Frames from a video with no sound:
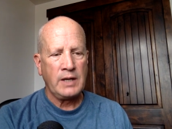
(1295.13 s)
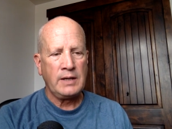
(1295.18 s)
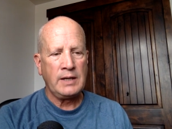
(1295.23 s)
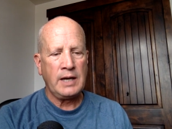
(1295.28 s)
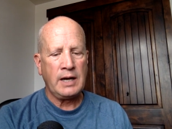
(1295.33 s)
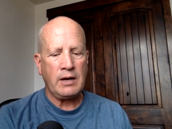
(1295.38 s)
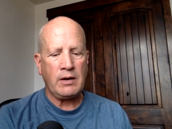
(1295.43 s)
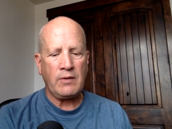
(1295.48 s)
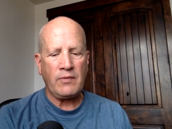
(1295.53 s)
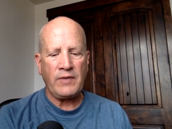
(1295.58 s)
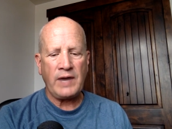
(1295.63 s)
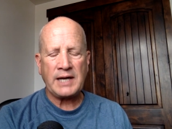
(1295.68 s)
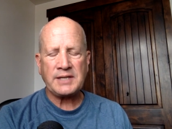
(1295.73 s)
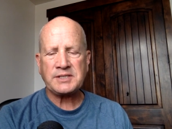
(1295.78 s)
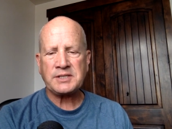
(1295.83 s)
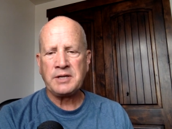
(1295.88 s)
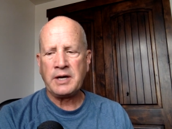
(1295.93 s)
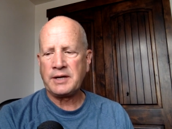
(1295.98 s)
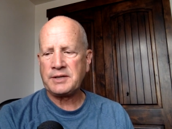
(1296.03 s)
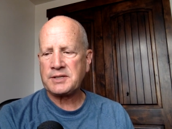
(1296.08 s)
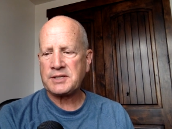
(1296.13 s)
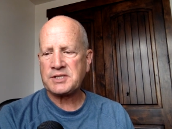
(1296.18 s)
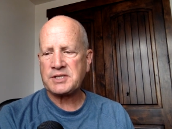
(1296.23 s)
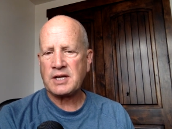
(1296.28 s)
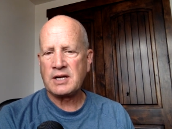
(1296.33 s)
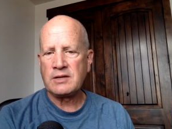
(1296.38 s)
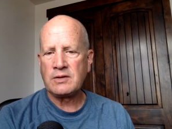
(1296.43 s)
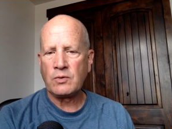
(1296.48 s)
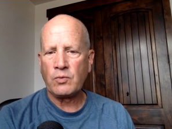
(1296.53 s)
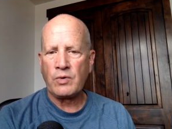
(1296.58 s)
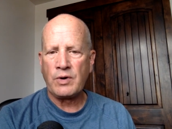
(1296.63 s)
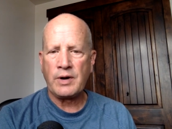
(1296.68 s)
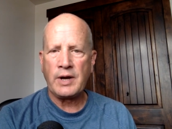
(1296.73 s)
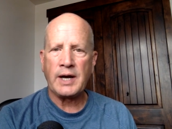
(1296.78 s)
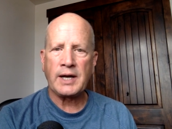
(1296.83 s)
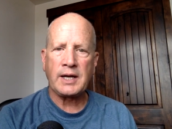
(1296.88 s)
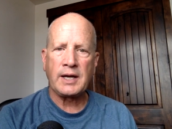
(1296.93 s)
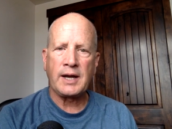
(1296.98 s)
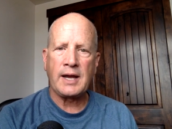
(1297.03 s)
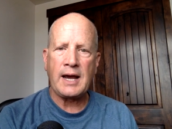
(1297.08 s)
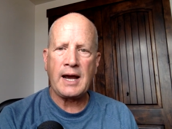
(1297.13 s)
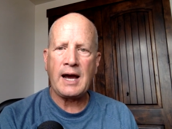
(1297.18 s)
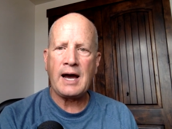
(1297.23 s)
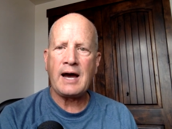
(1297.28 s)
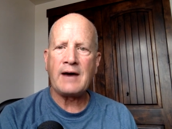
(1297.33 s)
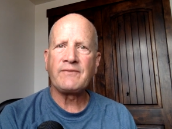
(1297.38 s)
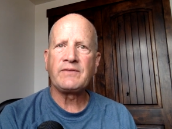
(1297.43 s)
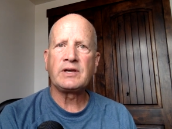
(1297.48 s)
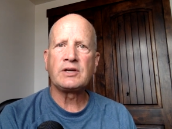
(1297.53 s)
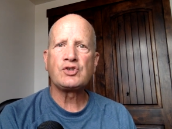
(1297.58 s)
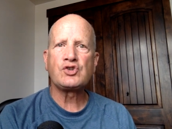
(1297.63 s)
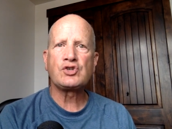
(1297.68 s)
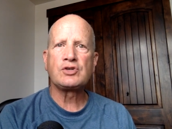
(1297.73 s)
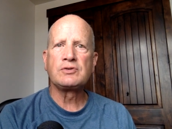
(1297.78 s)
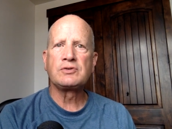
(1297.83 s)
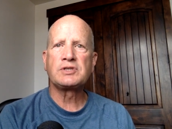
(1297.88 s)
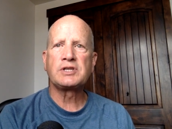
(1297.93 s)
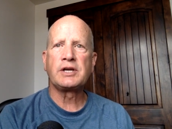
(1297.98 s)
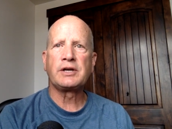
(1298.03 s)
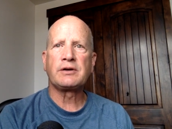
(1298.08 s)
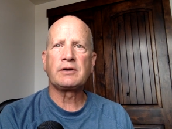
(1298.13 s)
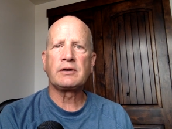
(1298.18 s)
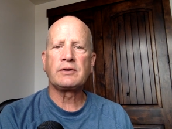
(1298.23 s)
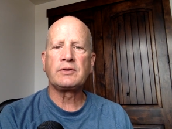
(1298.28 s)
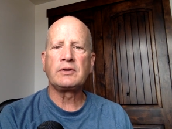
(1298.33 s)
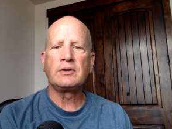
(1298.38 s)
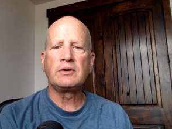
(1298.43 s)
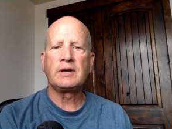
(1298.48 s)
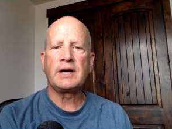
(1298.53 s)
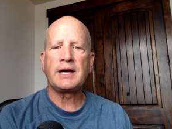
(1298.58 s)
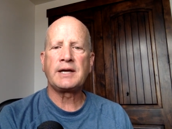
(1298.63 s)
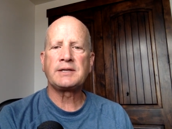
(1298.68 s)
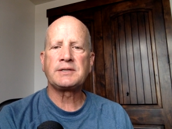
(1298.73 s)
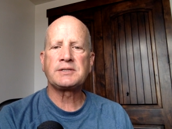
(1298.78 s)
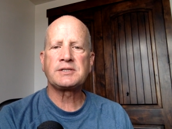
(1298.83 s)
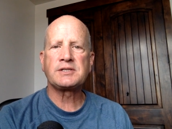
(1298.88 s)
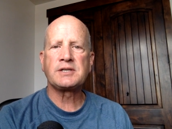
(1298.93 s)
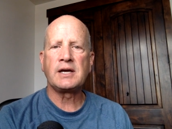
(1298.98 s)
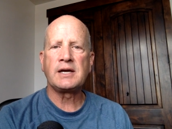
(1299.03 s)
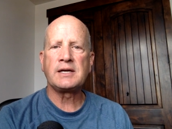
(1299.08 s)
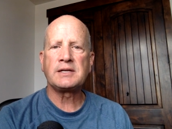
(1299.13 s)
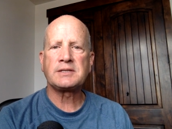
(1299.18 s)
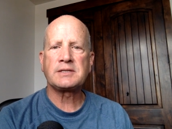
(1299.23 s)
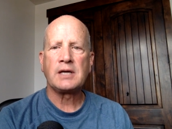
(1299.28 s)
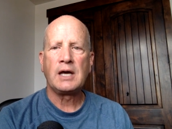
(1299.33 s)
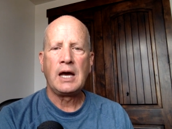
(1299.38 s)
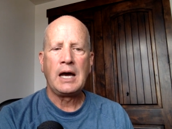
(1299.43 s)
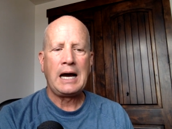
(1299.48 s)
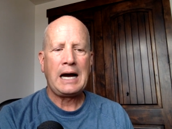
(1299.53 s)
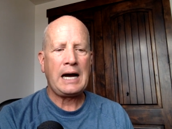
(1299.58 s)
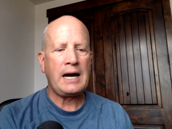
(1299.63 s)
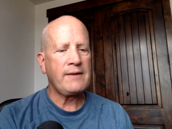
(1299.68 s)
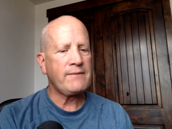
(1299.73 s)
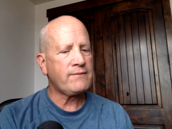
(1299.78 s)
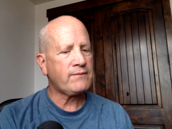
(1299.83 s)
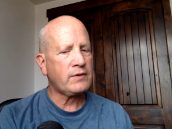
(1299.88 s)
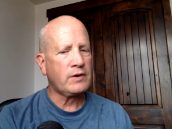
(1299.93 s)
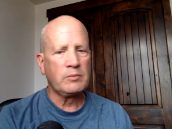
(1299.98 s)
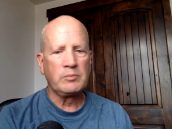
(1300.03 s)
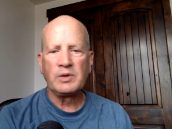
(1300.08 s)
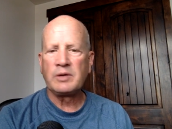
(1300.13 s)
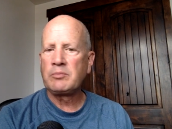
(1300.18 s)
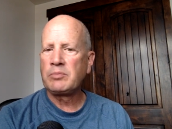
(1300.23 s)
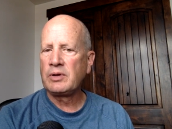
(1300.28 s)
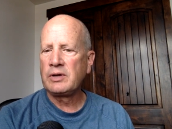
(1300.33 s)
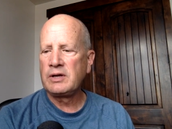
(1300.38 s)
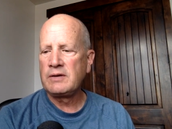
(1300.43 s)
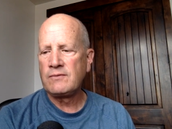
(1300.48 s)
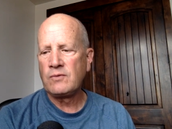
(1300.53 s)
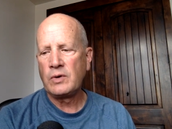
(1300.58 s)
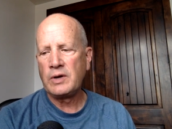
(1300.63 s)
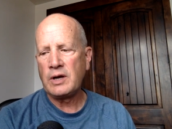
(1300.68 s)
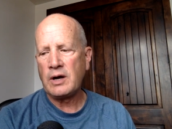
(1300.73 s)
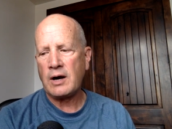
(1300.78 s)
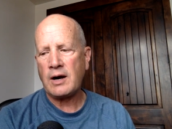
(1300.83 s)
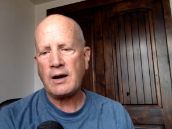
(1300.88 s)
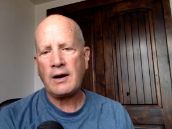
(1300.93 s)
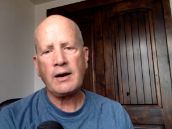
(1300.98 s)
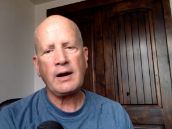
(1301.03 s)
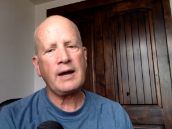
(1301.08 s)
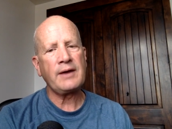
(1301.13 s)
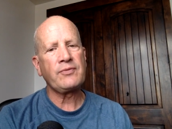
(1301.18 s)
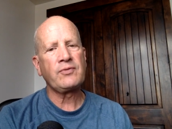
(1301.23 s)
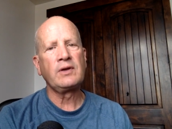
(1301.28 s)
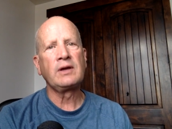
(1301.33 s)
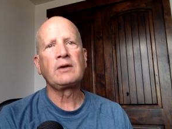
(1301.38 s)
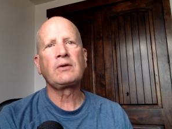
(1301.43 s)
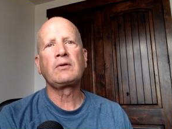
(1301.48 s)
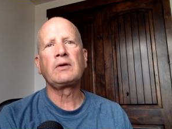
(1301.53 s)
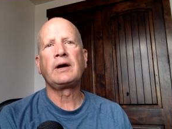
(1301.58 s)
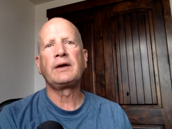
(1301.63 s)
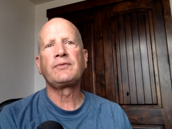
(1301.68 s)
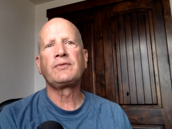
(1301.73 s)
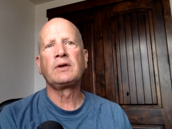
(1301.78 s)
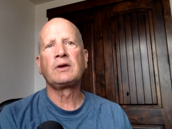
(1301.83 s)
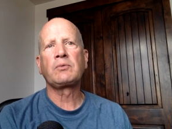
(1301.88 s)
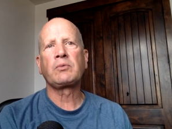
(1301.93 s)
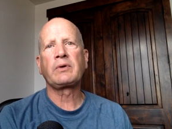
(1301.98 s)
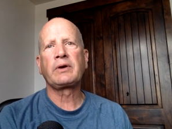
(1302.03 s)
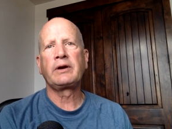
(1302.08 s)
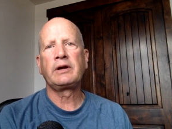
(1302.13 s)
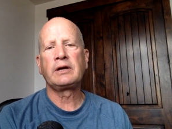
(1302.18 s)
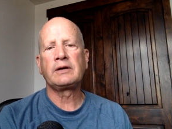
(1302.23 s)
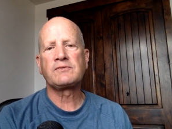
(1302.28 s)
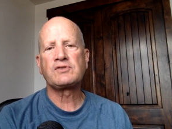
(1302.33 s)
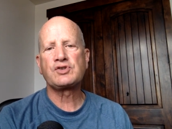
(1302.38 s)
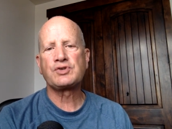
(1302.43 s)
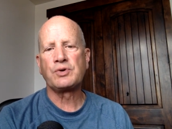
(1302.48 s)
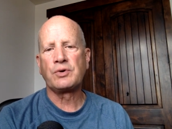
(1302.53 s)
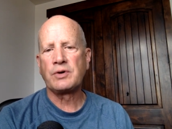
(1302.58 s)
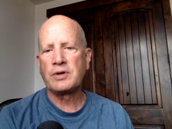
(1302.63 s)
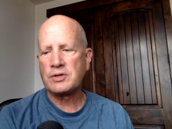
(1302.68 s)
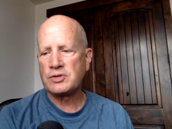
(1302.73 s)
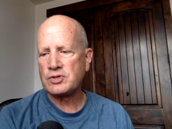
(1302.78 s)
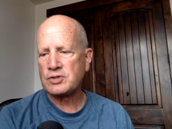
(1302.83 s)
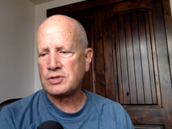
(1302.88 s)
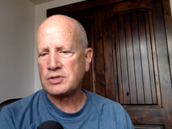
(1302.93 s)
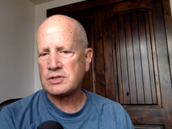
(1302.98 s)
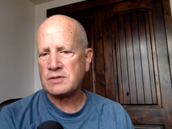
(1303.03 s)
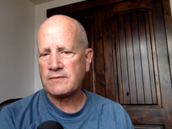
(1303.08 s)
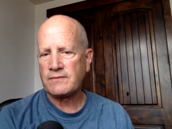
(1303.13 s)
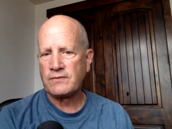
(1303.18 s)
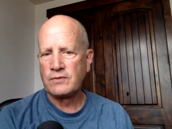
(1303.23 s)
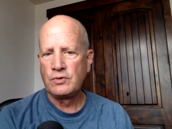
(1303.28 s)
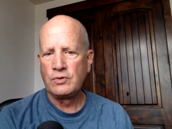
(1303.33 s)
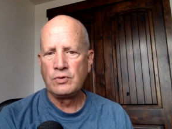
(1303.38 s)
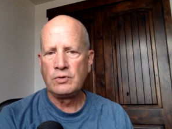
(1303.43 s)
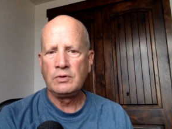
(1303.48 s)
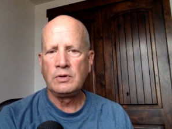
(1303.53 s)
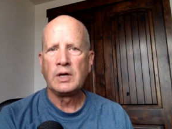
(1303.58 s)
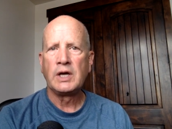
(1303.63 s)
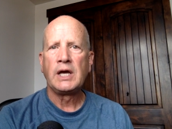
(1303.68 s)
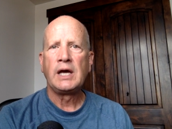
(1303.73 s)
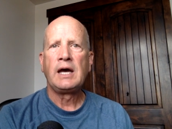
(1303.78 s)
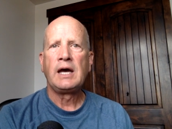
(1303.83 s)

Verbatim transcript: Now, that's not to say that we're not going to have issues here in the United States. I firmly believe we are. I think I think we're going to have shortages of food.